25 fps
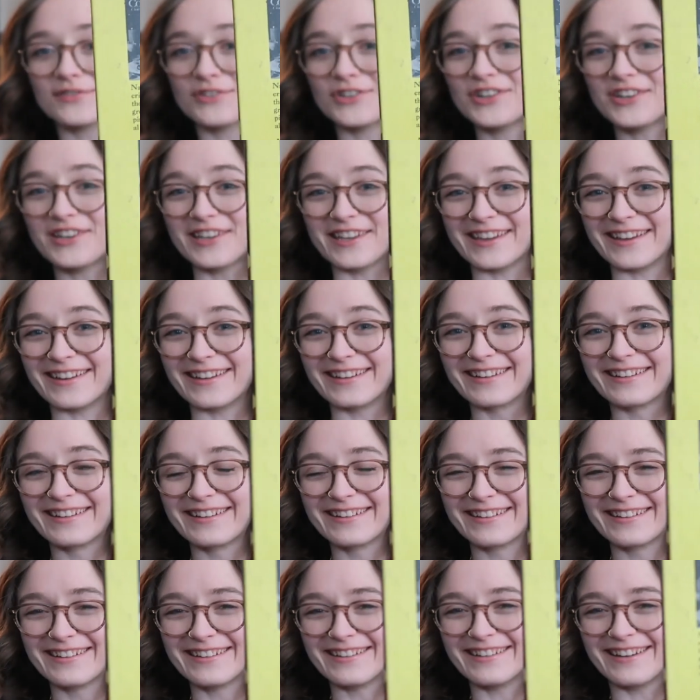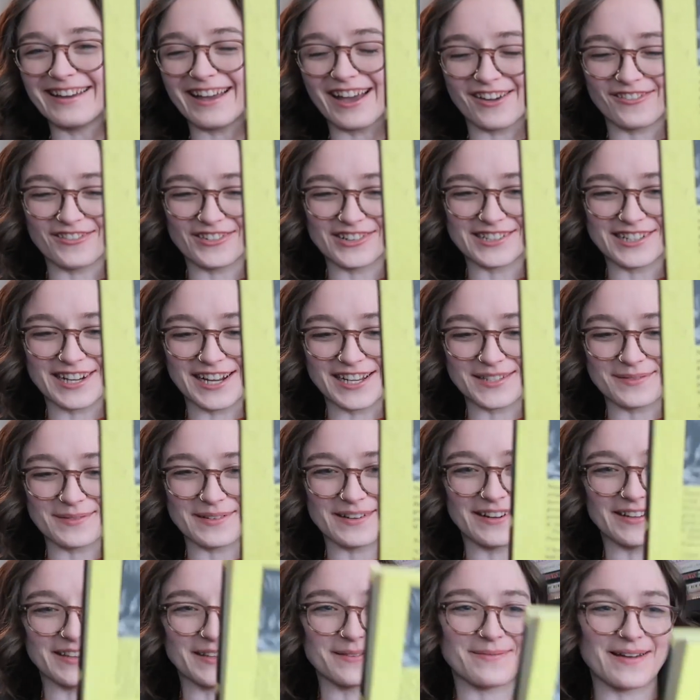of Cooking
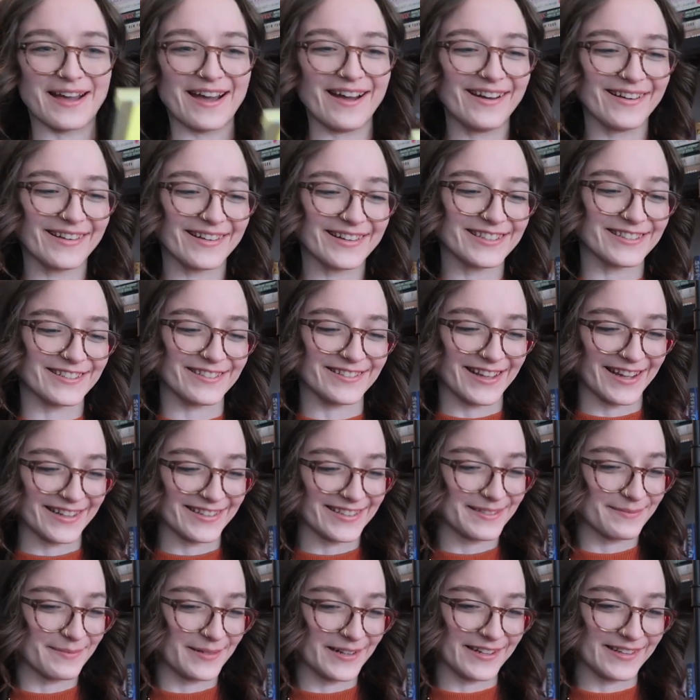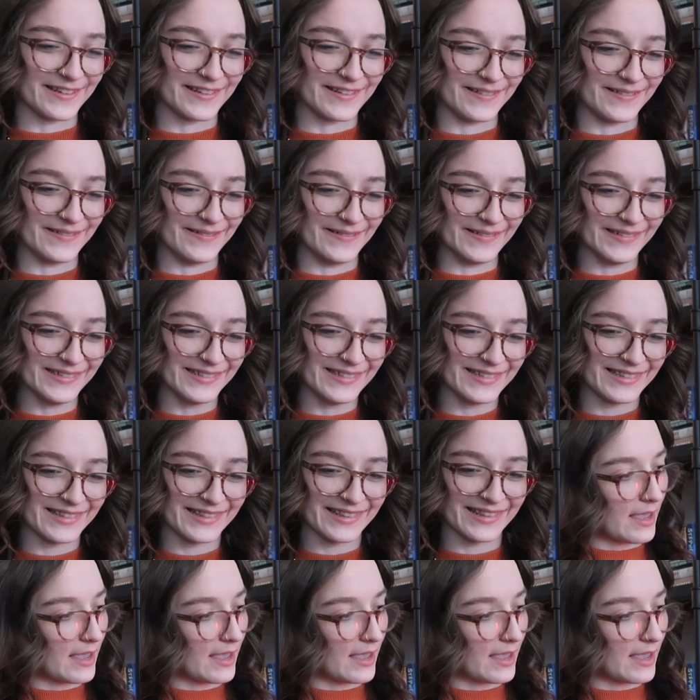advertisement on the back, so that's pretty cool.